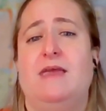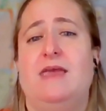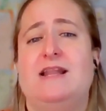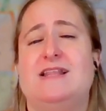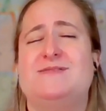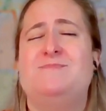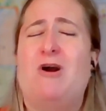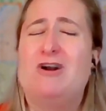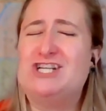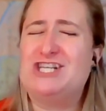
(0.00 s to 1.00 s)
And it's
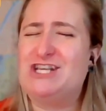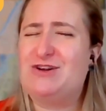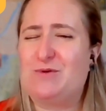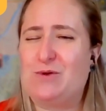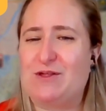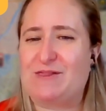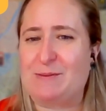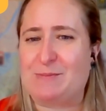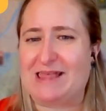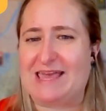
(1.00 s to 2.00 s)
partially a role that they
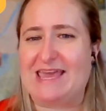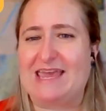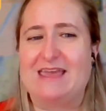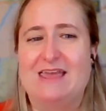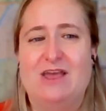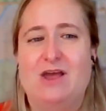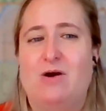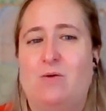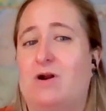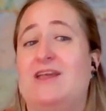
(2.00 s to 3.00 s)
play,
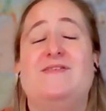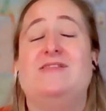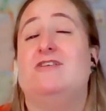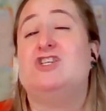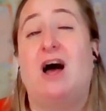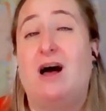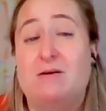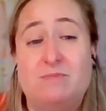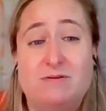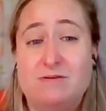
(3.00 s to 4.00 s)
or even their
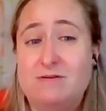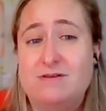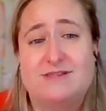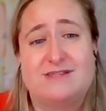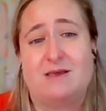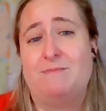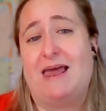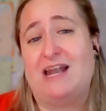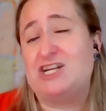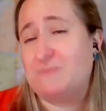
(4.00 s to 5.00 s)
job, some
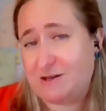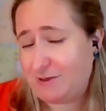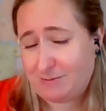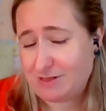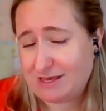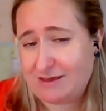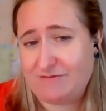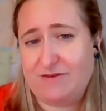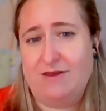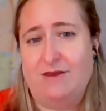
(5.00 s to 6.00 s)
management may
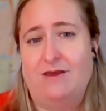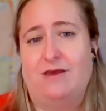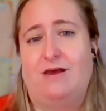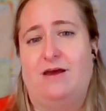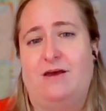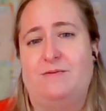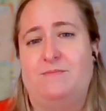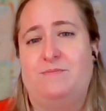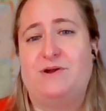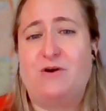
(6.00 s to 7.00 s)
believe.
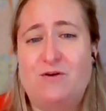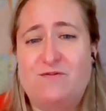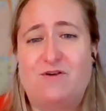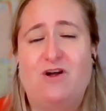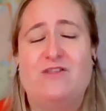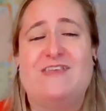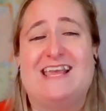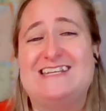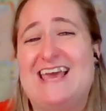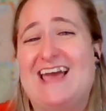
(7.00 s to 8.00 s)
But overall, the
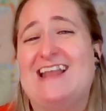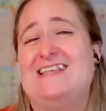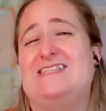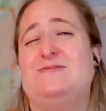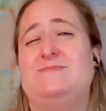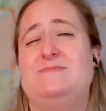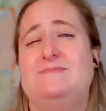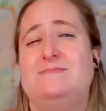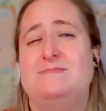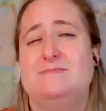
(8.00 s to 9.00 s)
antagonism
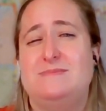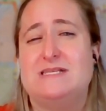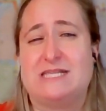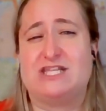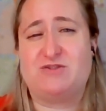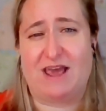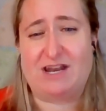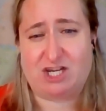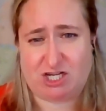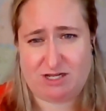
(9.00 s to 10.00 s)
is a
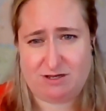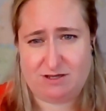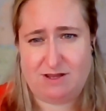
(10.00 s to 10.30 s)
strategy.